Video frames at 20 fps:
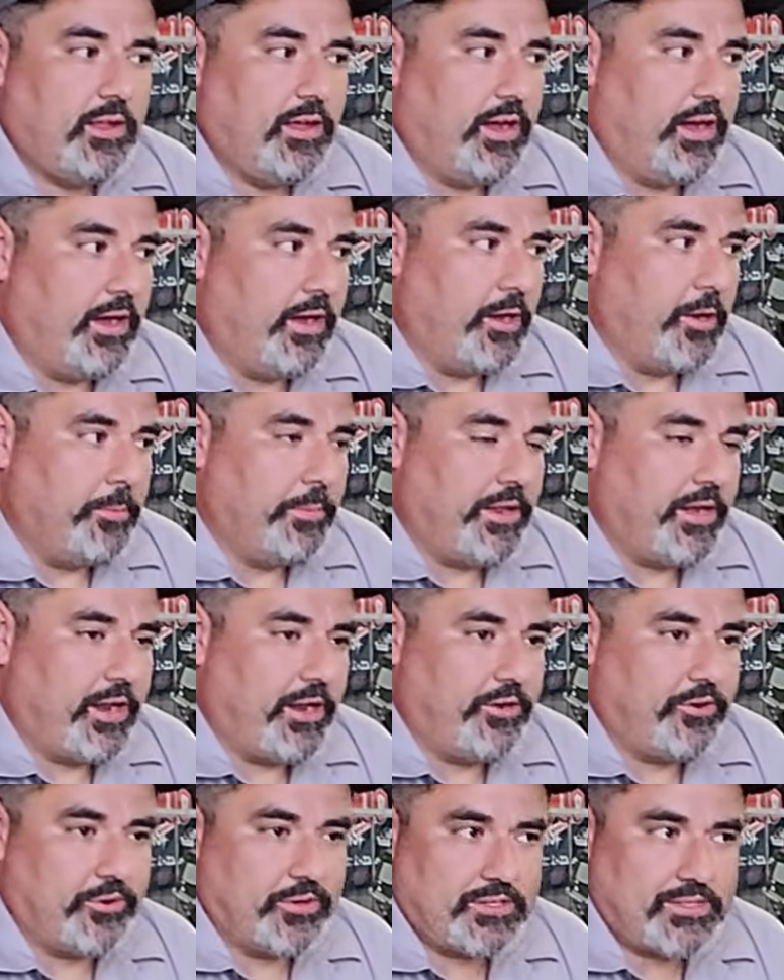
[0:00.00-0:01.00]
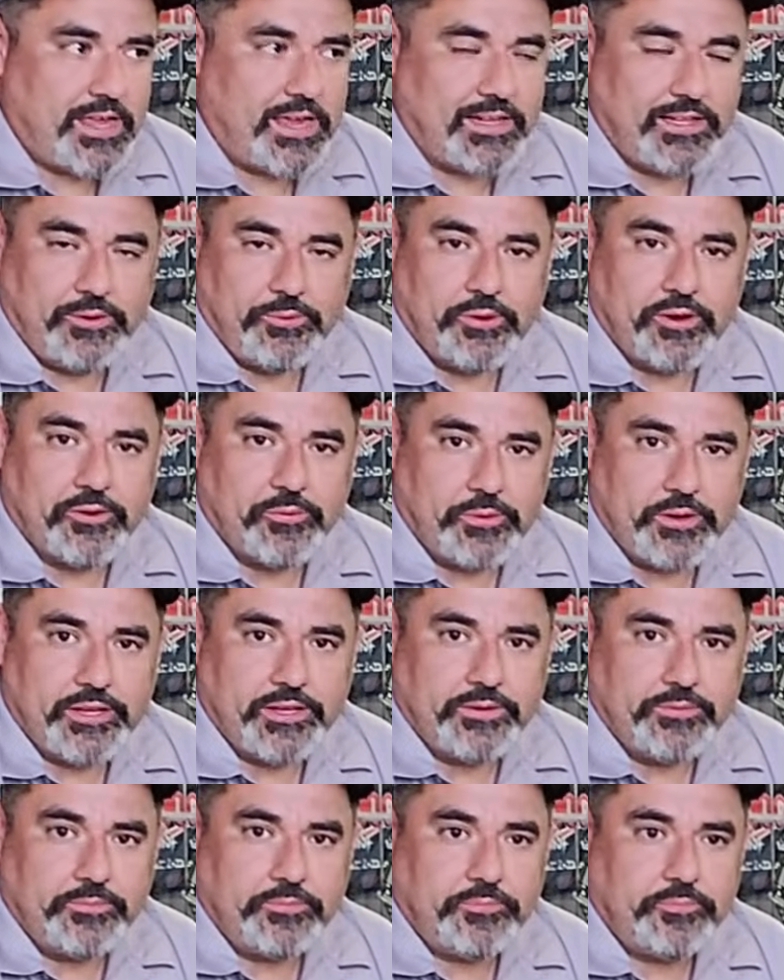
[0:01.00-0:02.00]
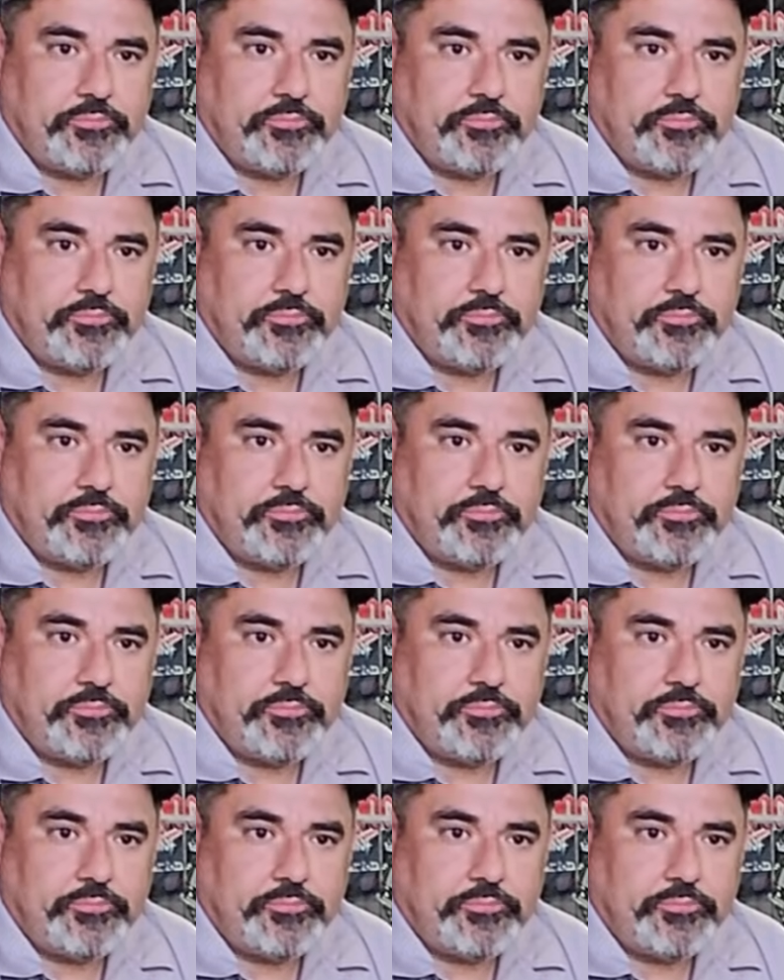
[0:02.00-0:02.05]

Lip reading: And I know exactly where it went.